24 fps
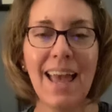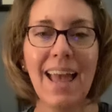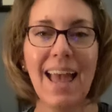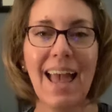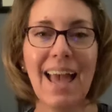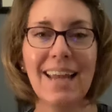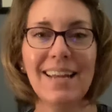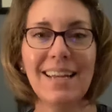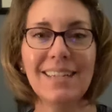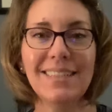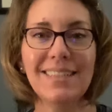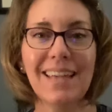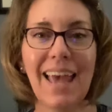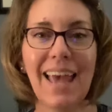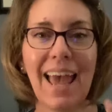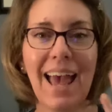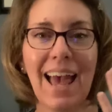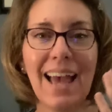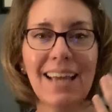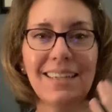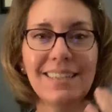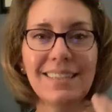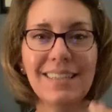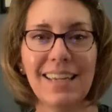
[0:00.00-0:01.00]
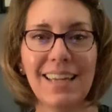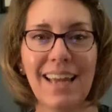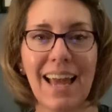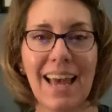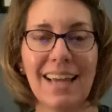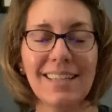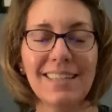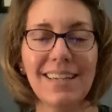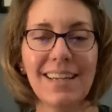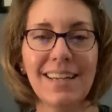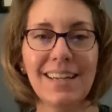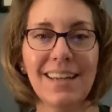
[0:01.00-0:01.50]
and it's acting
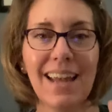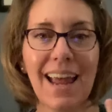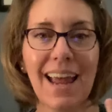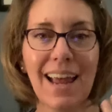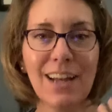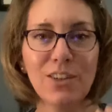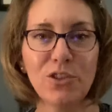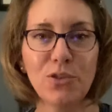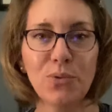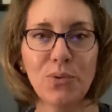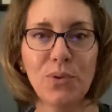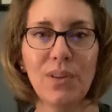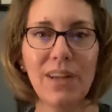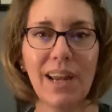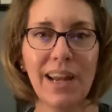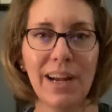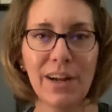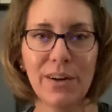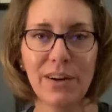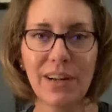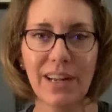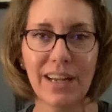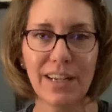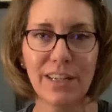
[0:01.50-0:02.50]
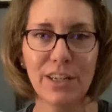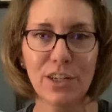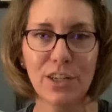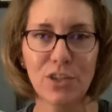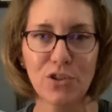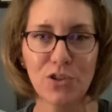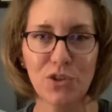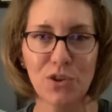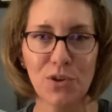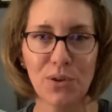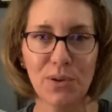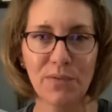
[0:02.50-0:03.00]
as a natural air
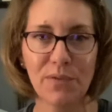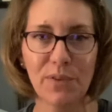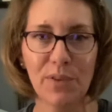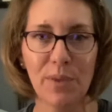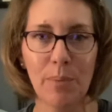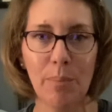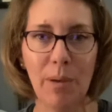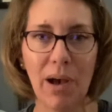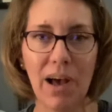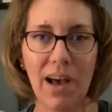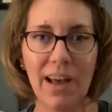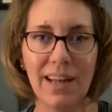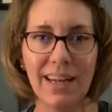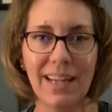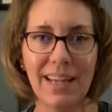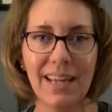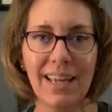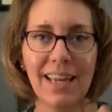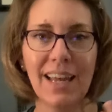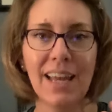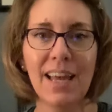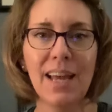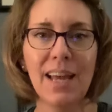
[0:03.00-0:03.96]
conditioner for the body,